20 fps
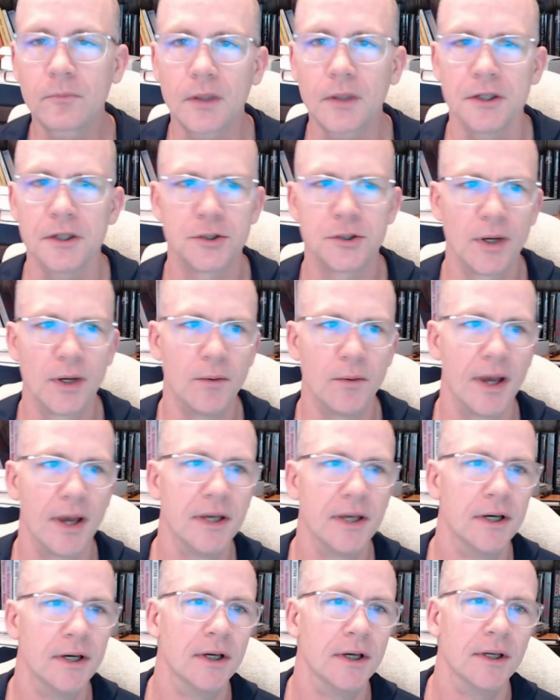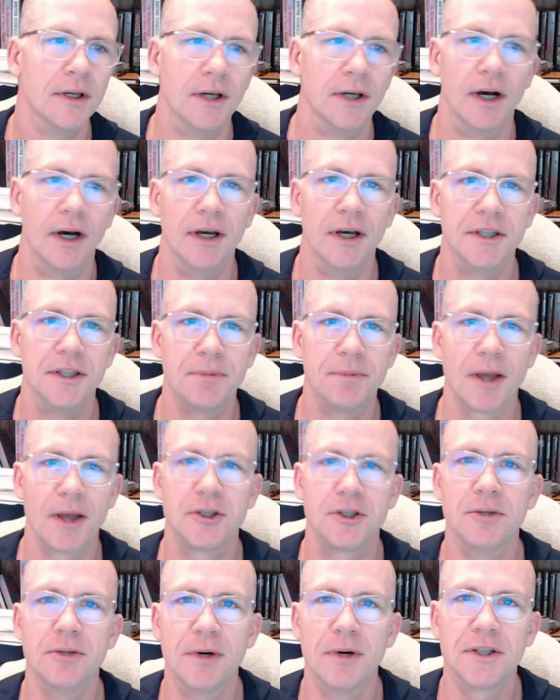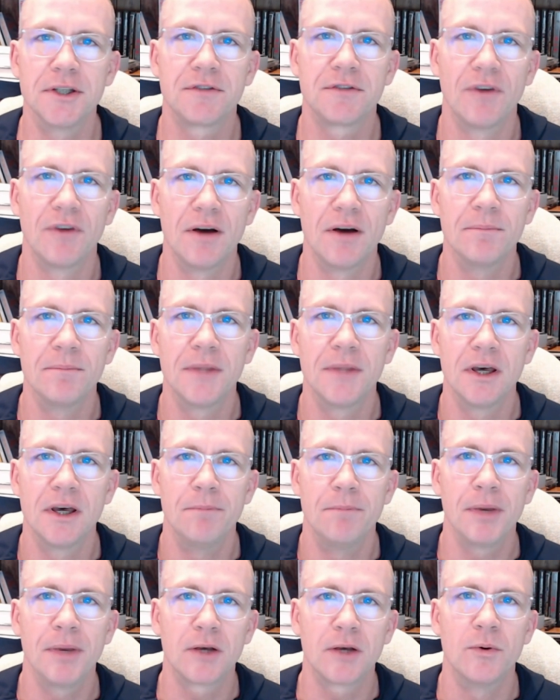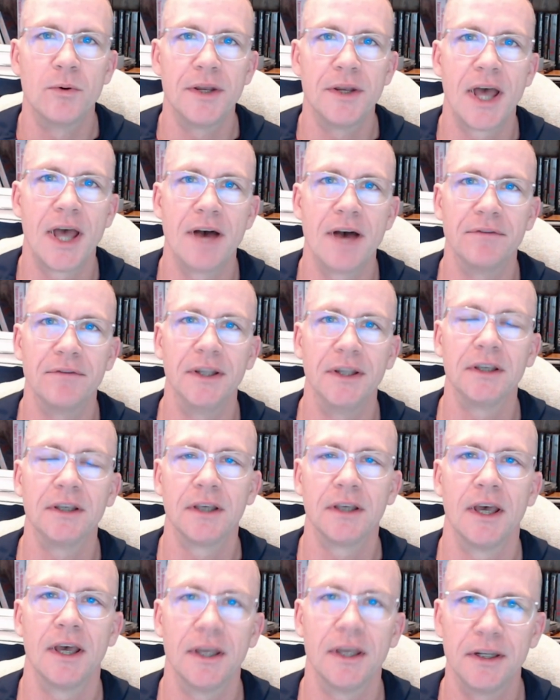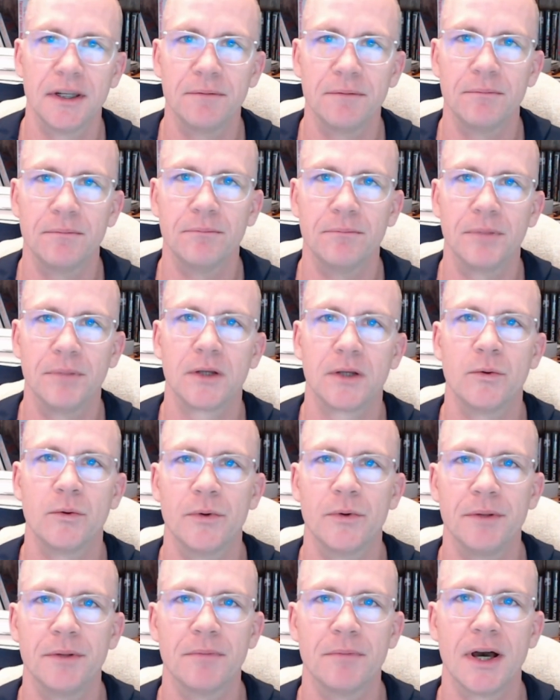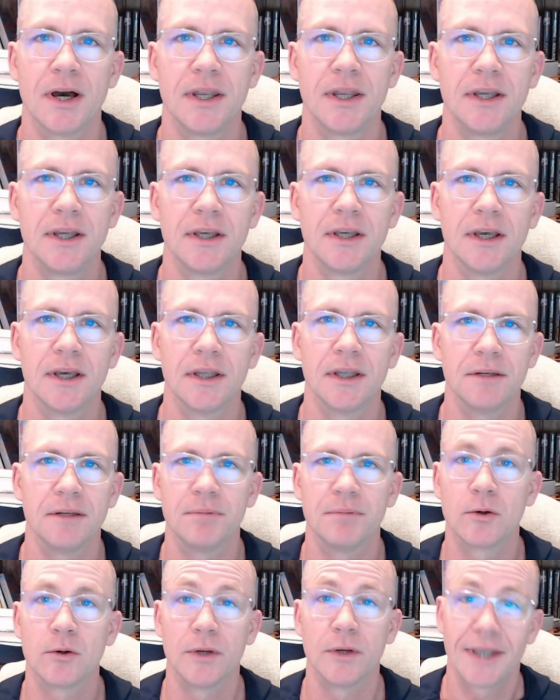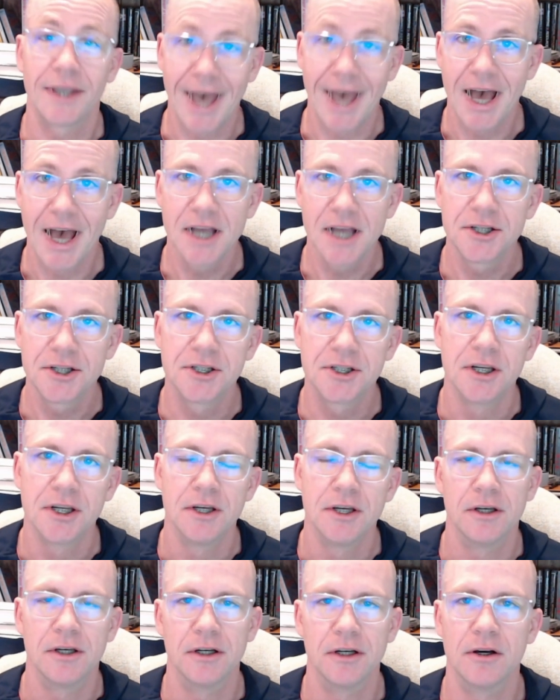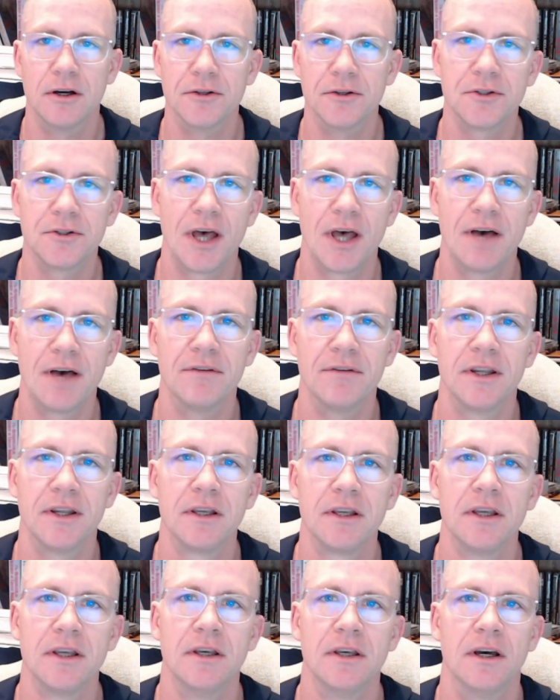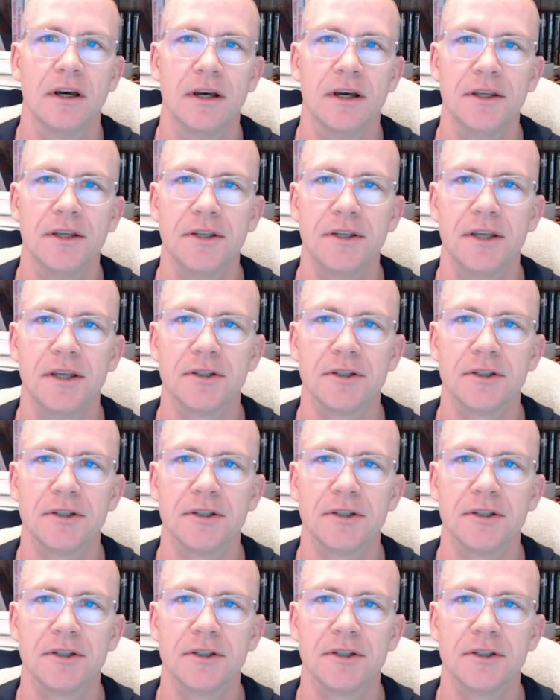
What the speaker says: So anyway, it's about 2 months from the Bitcoin halvening, and Bitcoin mining and Bitcoin Cash also halvening is a